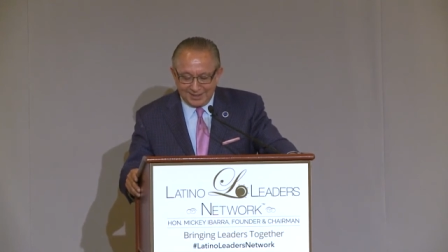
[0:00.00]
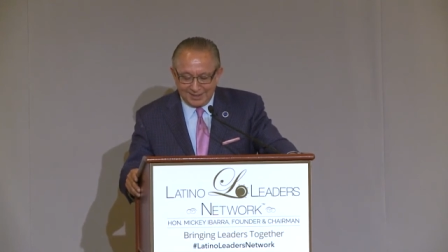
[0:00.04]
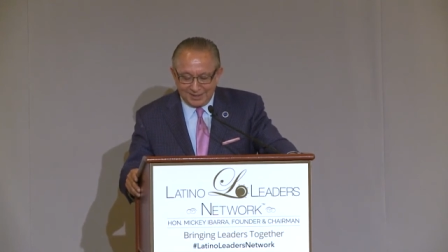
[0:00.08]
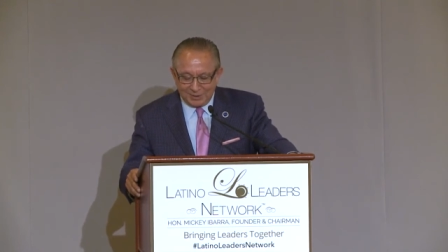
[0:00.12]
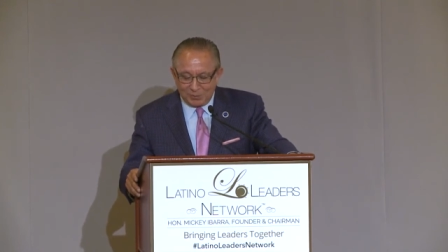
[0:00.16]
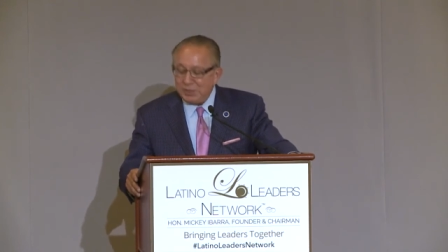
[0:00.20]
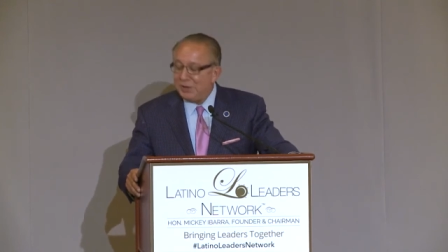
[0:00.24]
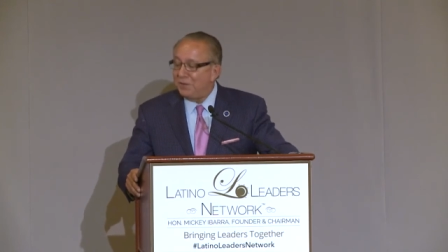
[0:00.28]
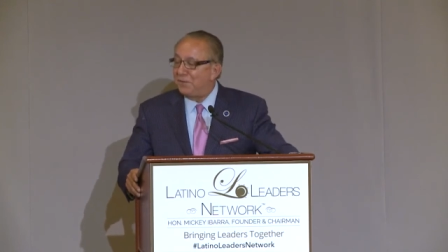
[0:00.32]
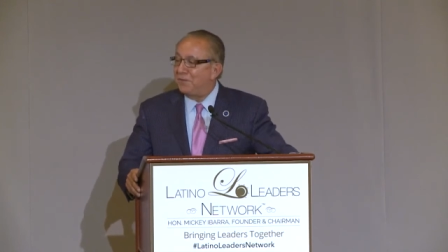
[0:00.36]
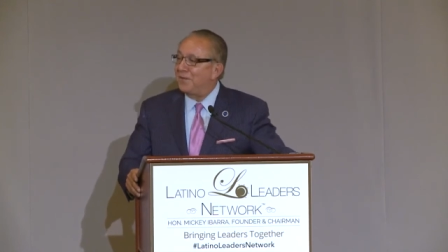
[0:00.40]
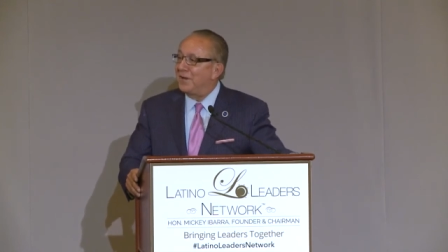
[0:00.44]

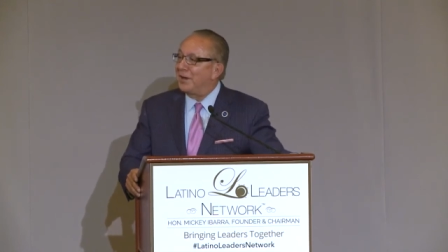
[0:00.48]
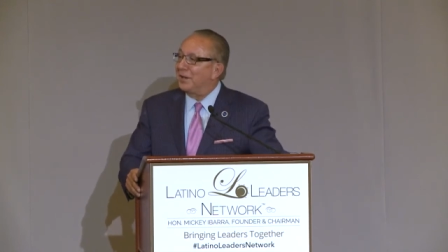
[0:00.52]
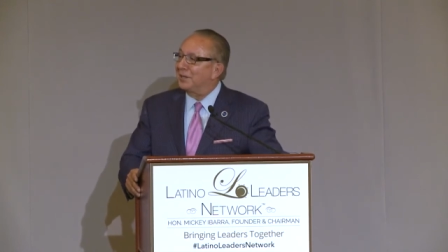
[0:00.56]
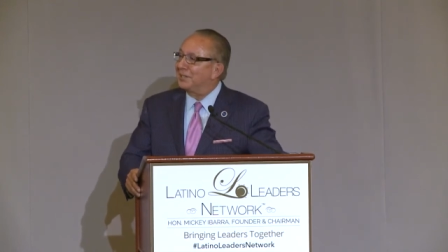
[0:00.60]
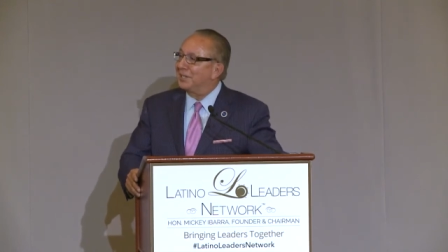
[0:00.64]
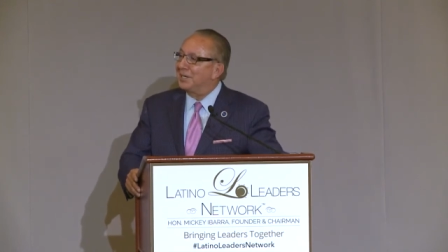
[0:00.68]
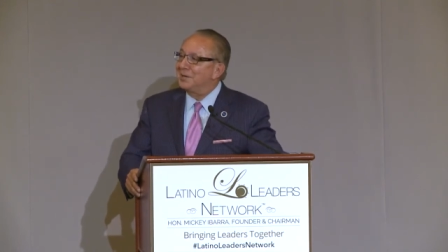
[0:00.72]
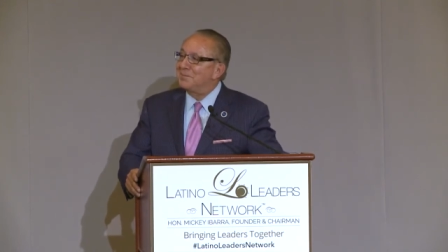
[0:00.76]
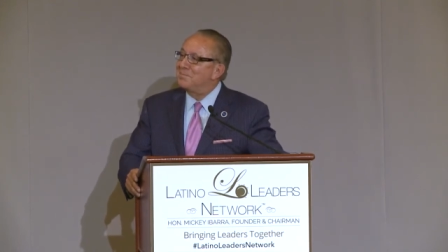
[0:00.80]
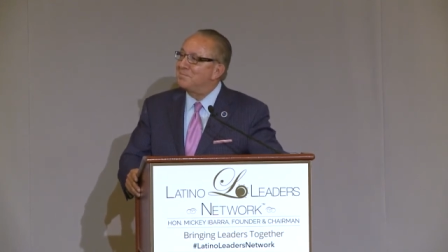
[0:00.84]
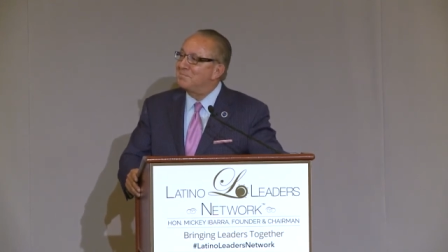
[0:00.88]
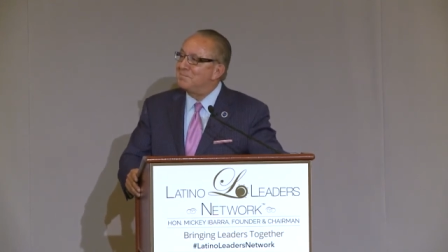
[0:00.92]
We
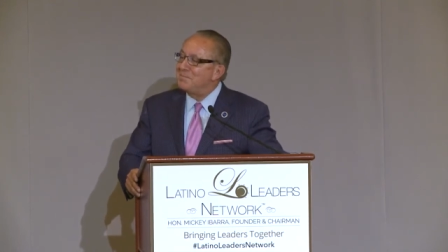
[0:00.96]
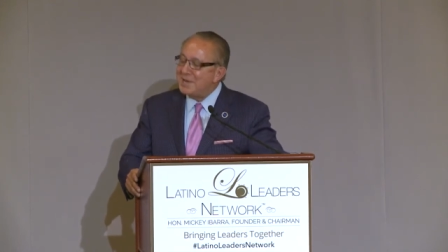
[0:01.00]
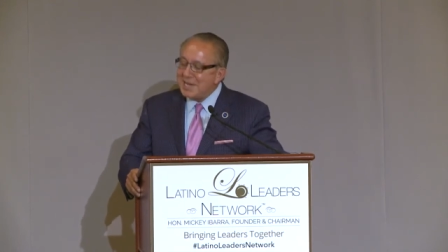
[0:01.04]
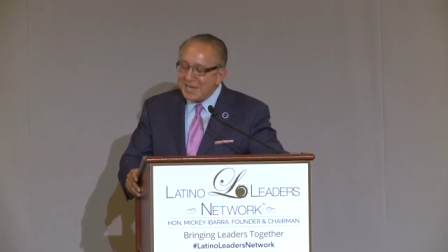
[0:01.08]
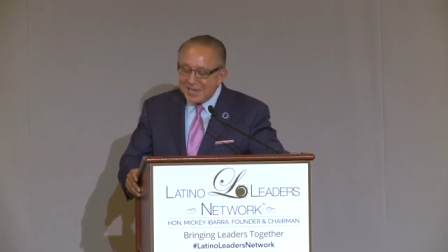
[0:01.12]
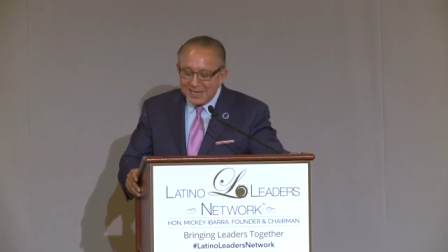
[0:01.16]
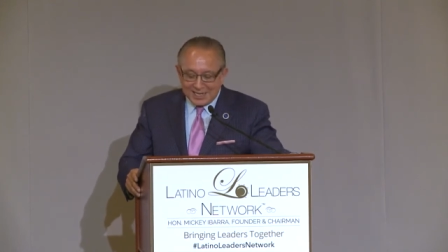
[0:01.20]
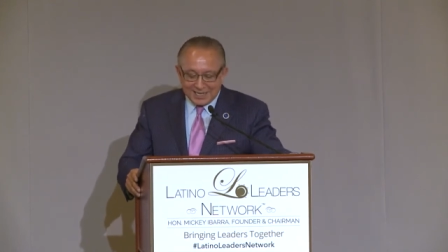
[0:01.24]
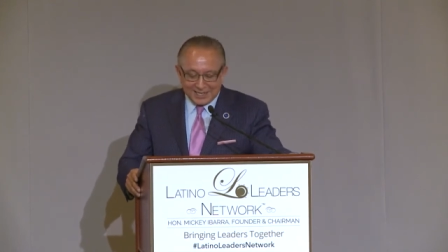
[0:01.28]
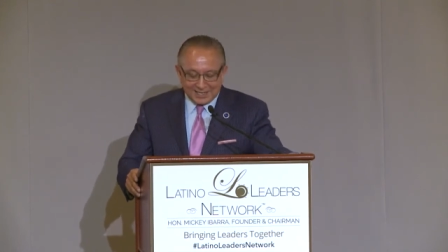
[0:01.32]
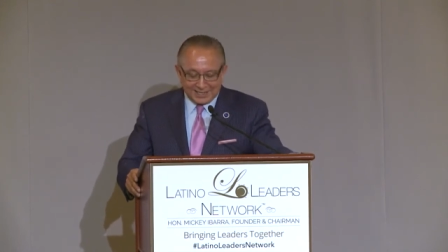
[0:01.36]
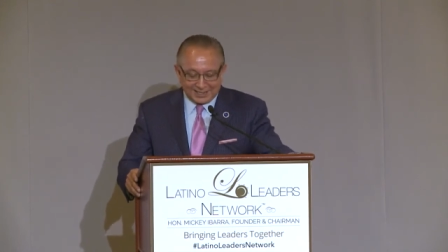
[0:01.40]
felt
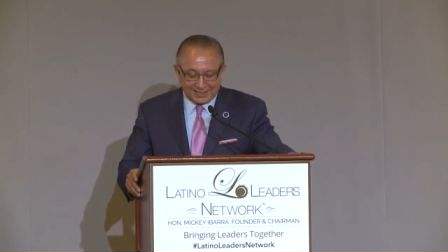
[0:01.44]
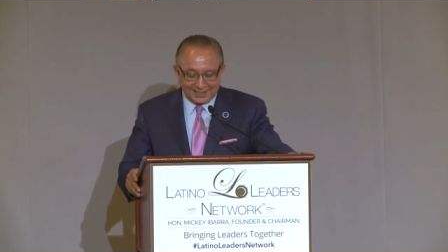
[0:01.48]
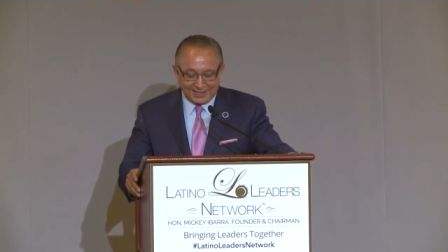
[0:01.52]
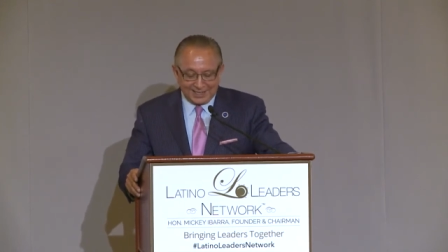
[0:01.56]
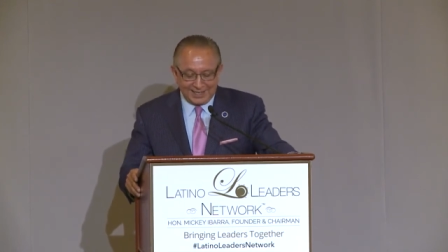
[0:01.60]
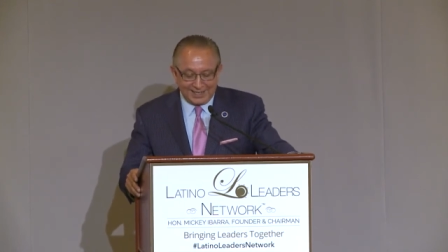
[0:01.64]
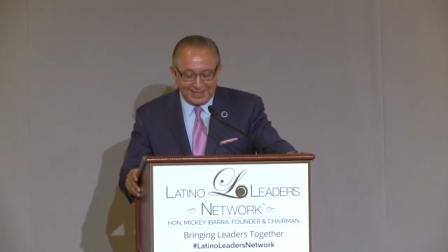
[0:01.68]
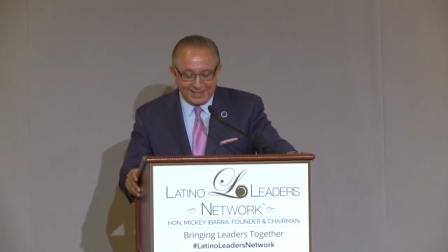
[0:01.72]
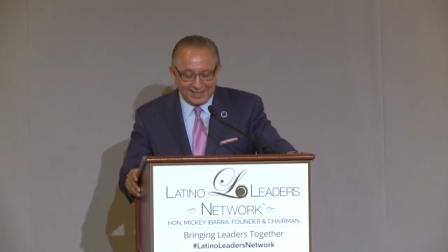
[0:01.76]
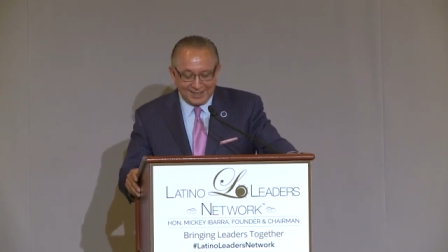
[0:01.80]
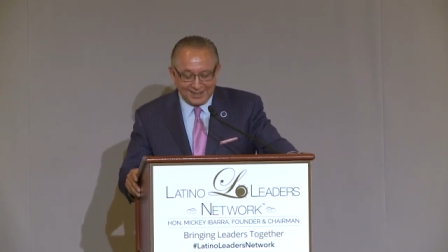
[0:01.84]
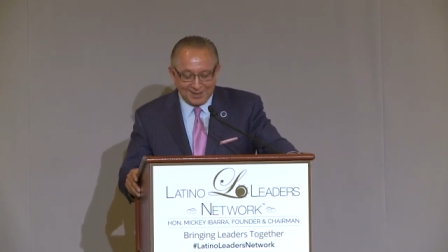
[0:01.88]

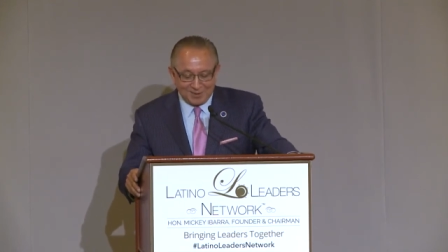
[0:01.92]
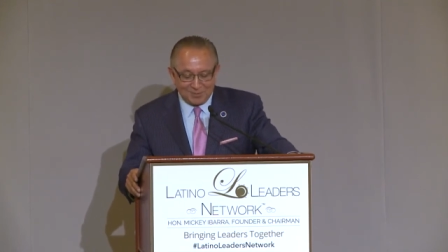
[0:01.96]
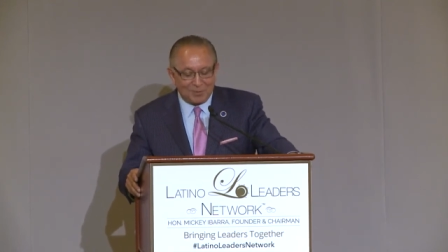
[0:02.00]
immediately